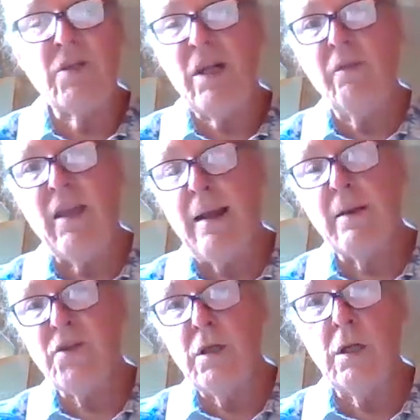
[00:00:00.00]

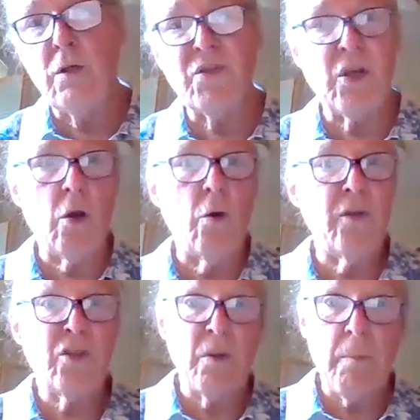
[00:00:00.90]
10,000 years ago,
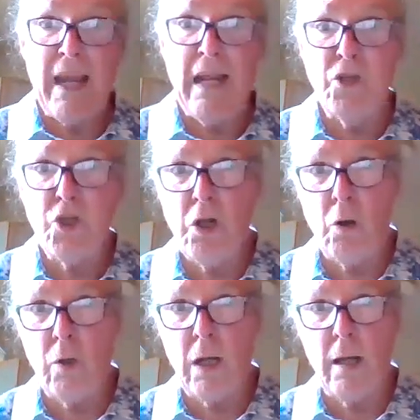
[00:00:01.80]
the domain
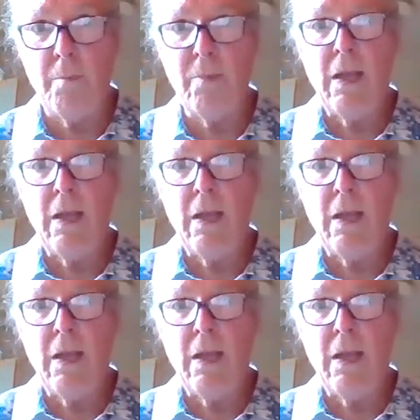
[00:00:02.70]
showed up,